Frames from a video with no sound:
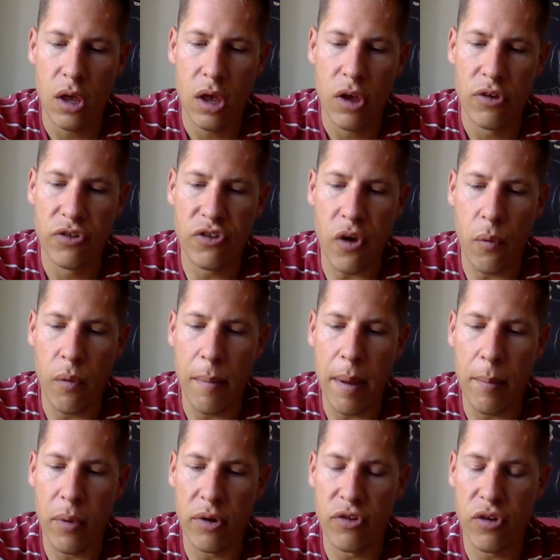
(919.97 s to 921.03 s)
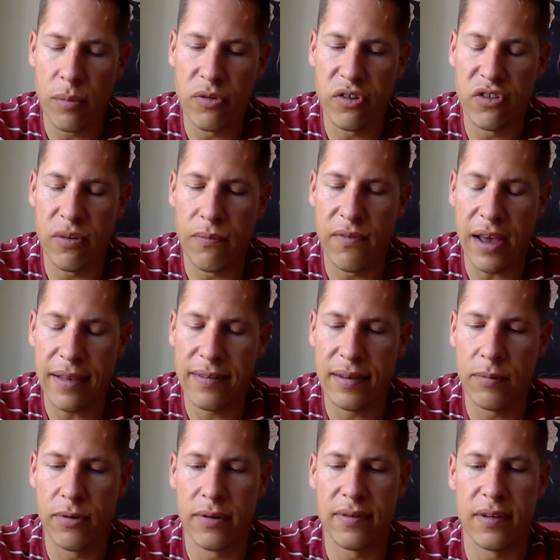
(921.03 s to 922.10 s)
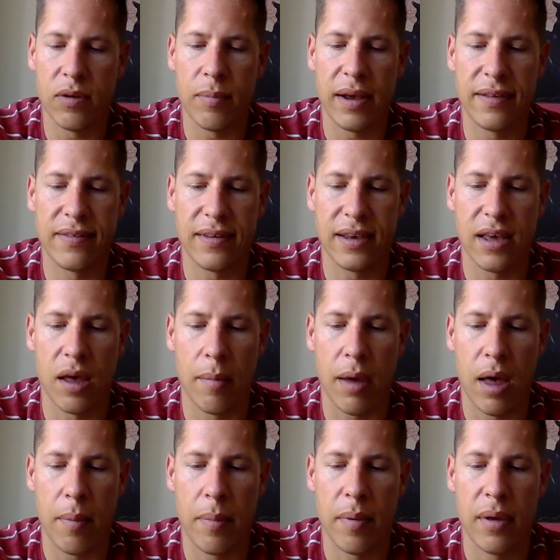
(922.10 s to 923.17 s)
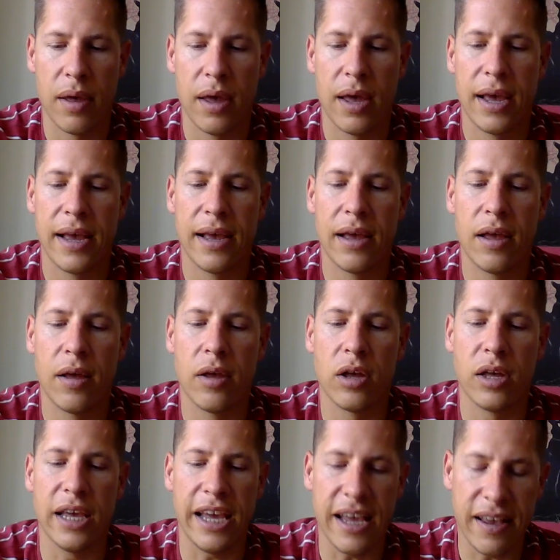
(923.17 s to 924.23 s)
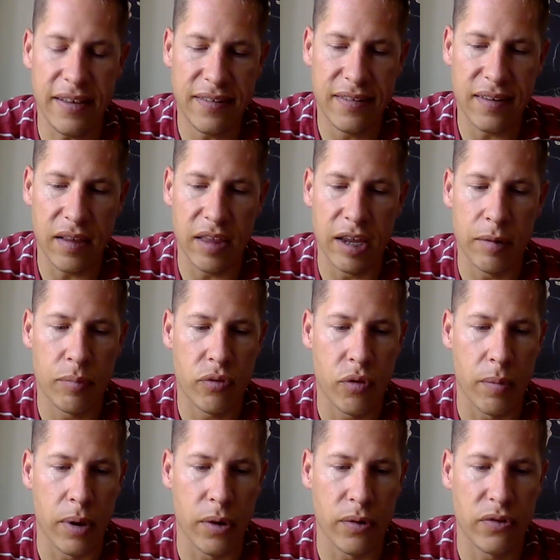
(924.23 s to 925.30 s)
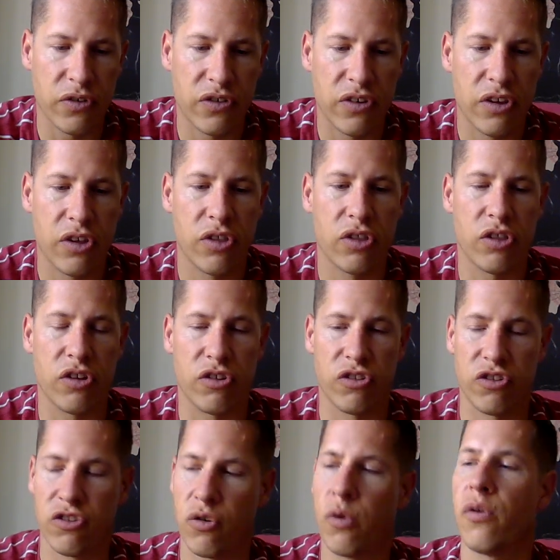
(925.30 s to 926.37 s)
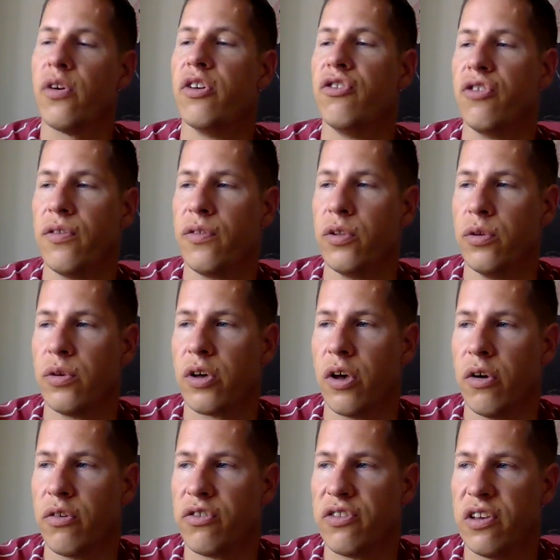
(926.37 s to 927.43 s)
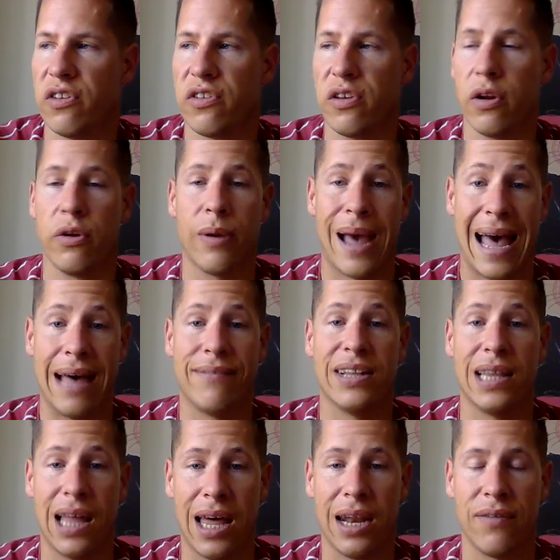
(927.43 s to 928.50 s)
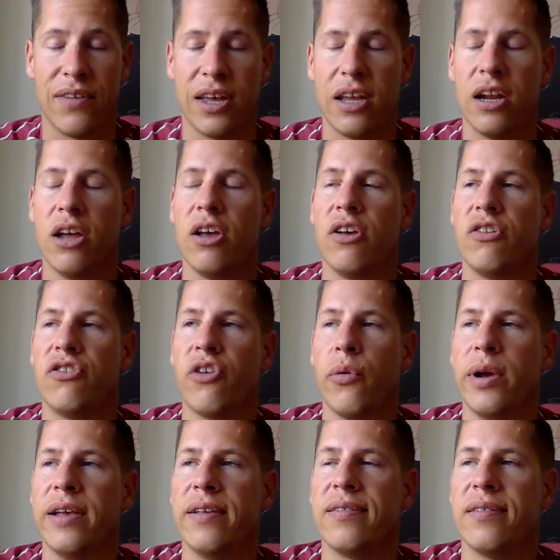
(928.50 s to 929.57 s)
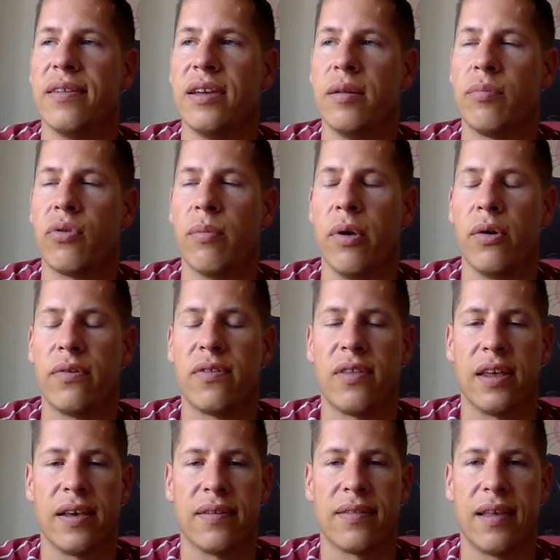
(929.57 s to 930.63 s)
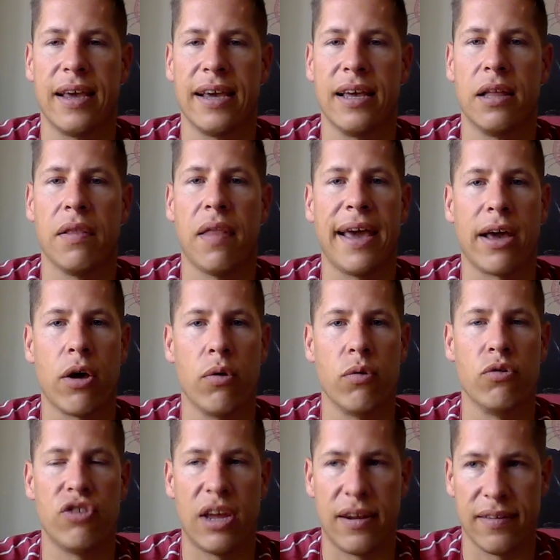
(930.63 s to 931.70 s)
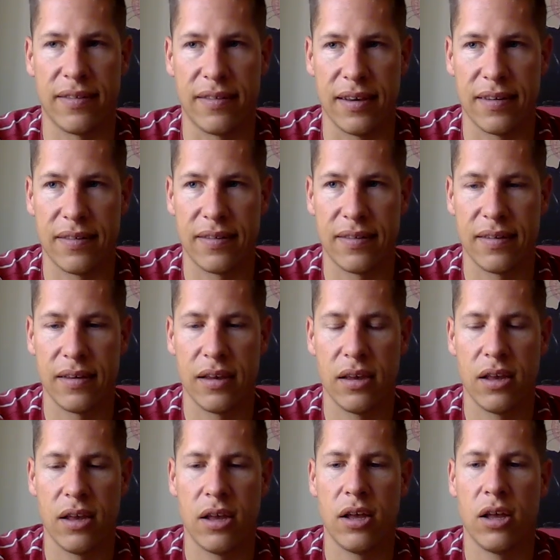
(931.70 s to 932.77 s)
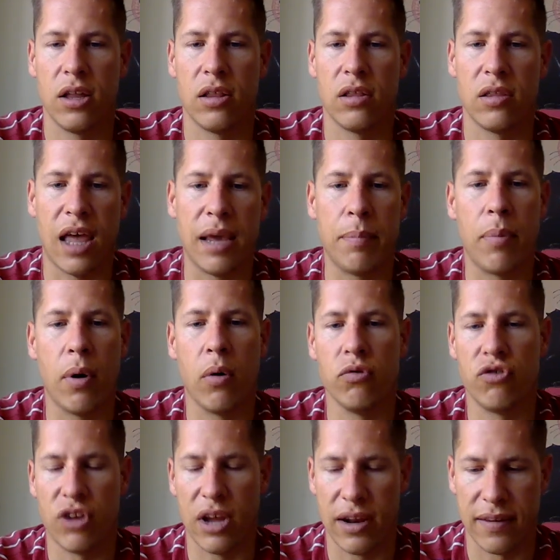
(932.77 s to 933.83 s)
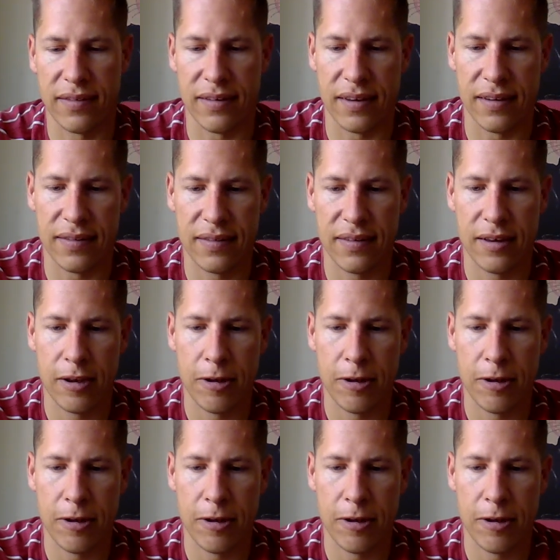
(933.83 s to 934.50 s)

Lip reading: So remember, in terms of some fancy words that you might see come up, insulin promotes the storage of glucose, since you have a lot of it. So insulin promotes things like glycogenesis, lipogenesis,